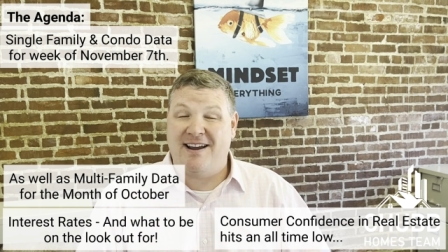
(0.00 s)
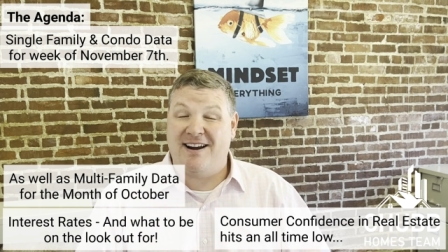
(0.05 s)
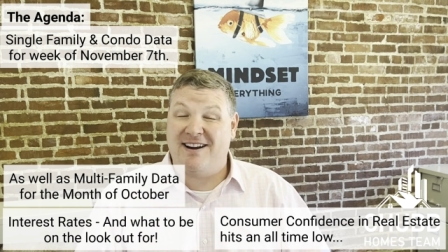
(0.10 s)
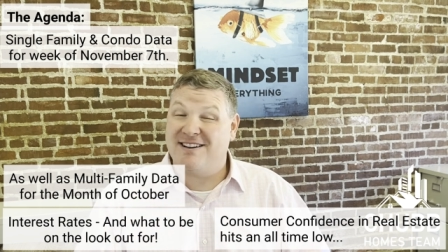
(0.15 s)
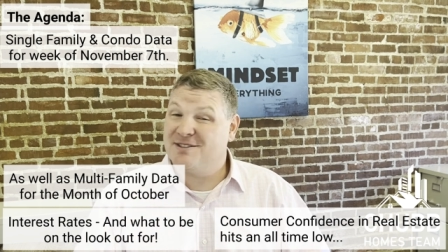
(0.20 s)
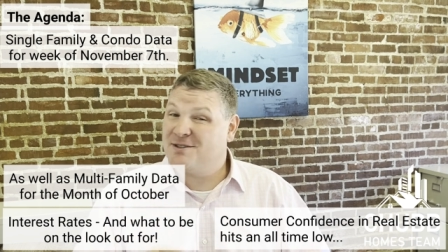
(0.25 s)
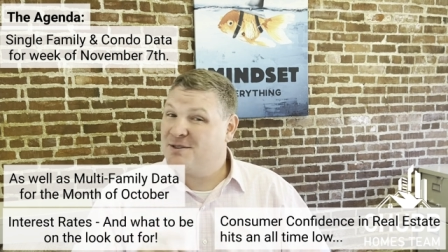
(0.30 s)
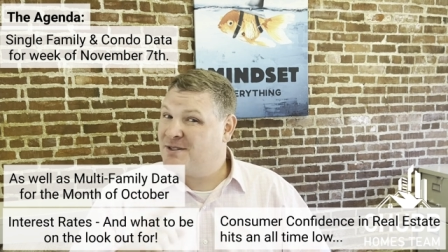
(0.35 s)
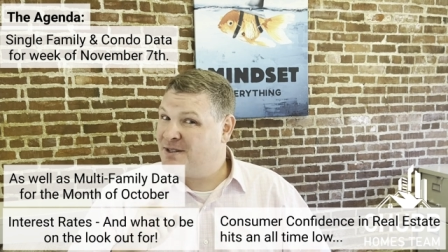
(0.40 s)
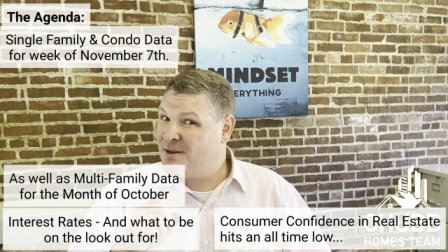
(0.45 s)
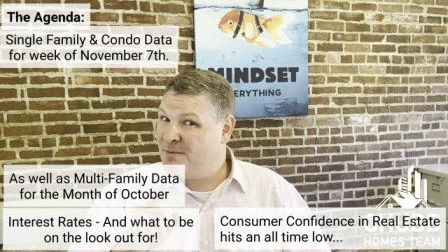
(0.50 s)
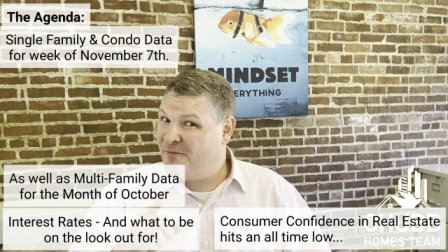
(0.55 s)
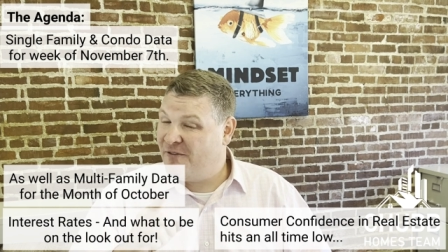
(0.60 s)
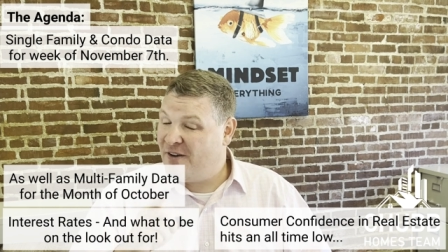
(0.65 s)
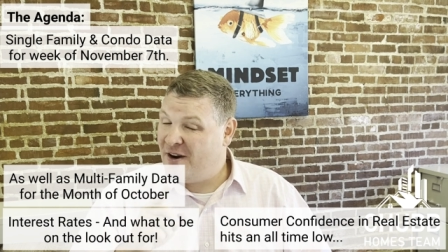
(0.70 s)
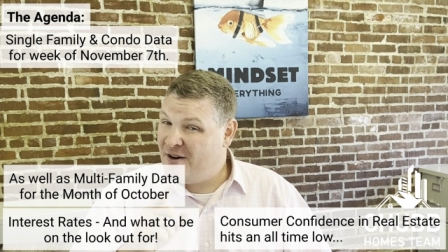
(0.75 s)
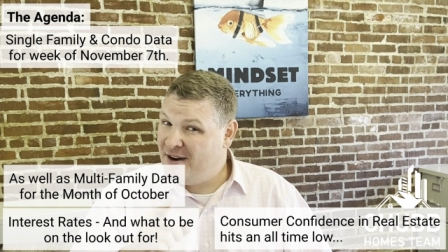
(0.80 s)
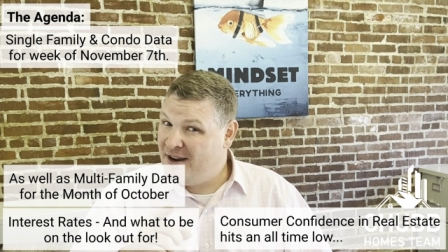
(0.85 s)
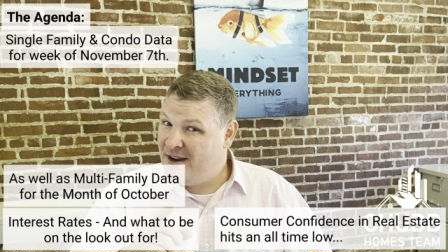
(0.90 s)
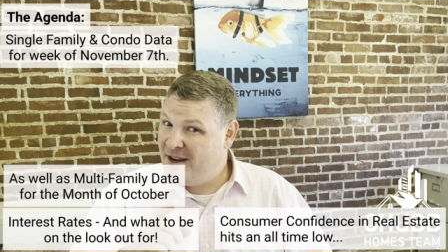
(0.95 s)
there because it's some
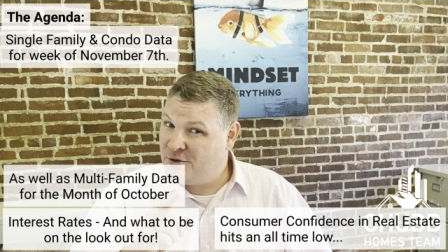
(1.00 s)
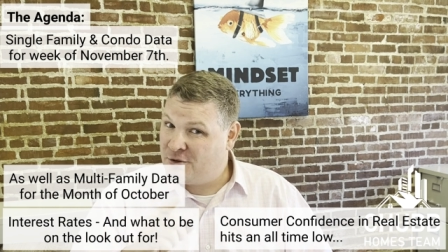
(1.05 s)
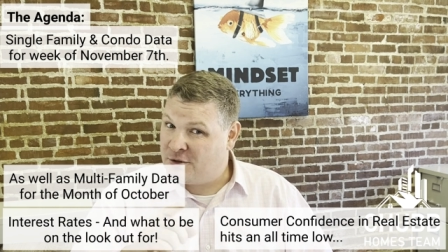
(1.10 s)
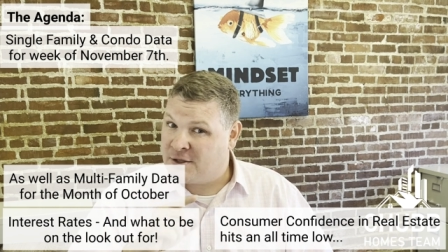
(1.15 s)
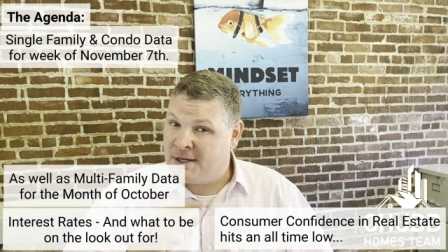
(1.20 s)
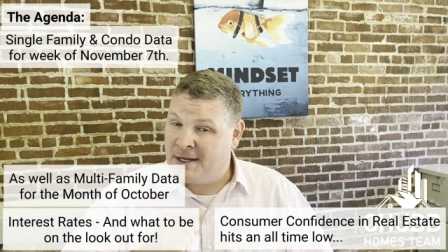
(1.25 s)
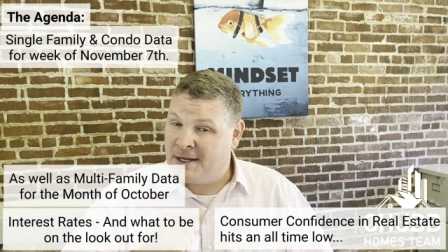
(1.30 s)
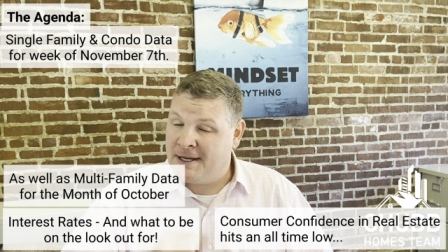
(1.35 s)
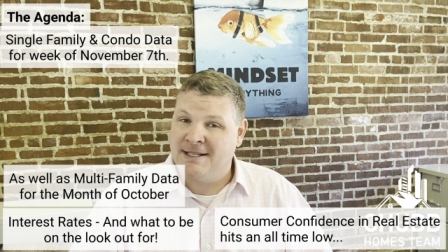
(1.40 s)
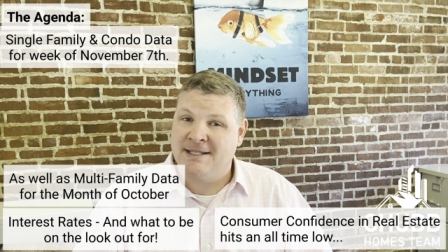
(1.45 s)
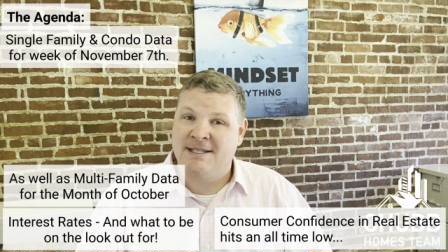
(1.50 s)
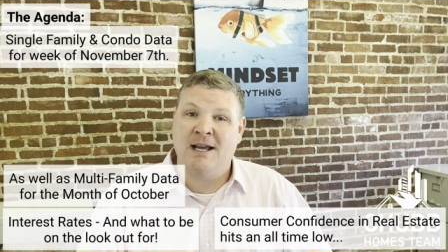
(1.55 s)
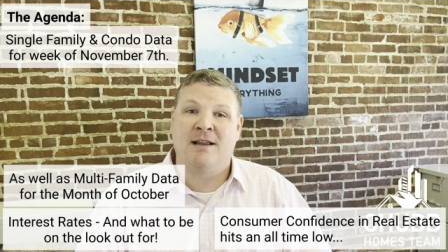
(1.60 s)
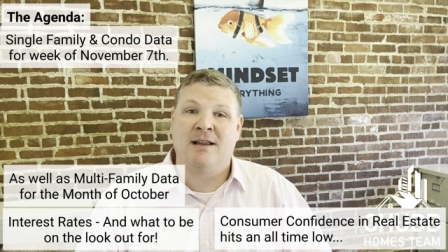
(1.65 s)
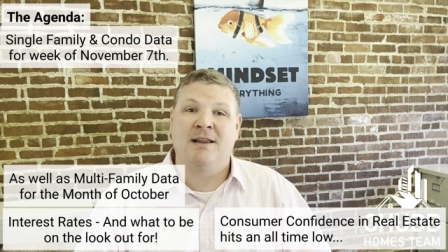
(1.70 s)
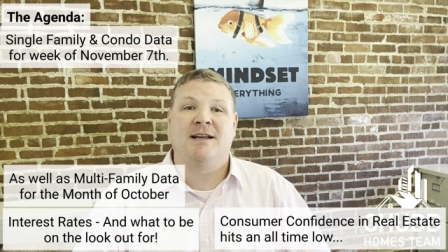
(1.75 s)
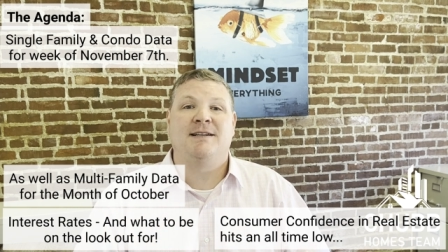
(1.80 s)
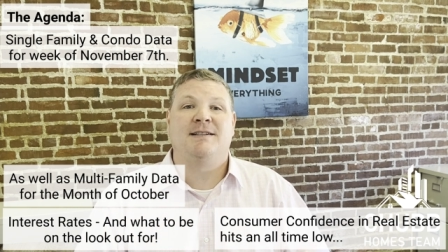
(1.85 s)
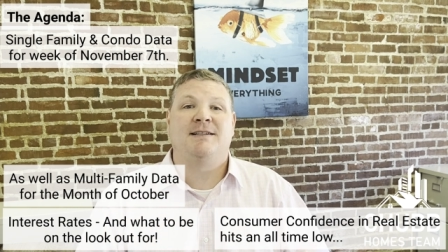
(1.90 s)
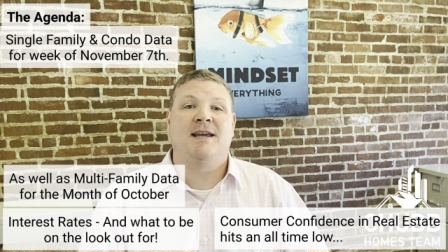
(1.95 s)
very interesting and
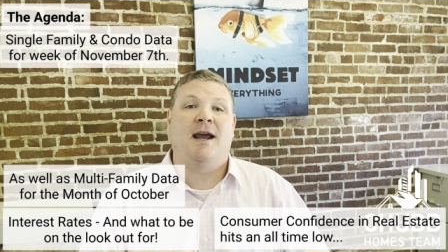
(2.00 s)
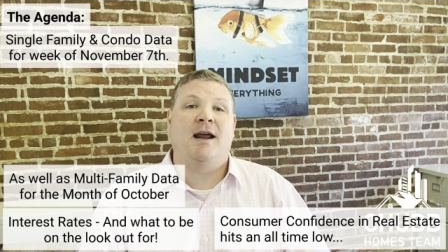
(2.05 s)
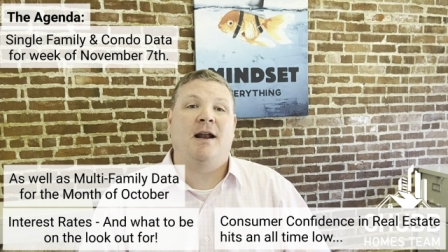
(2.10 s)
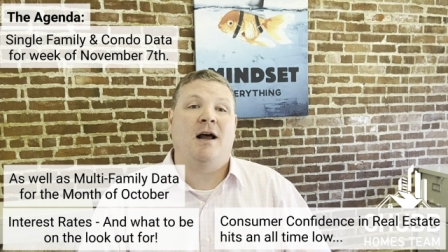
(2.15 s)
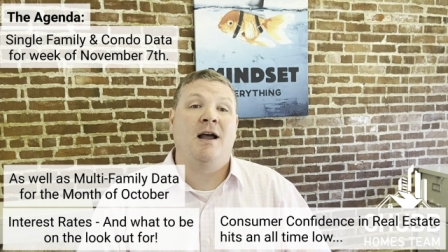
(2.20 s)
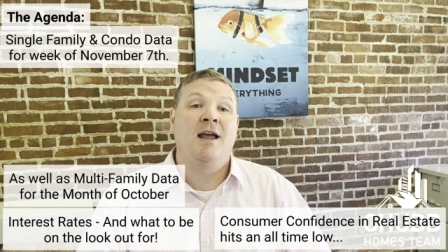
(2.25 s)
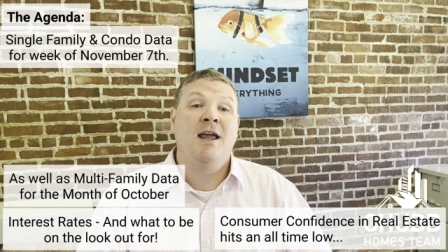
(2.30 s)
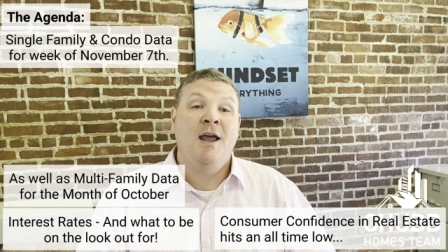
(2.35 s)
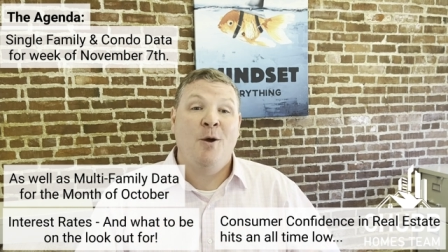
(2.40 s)
telling data.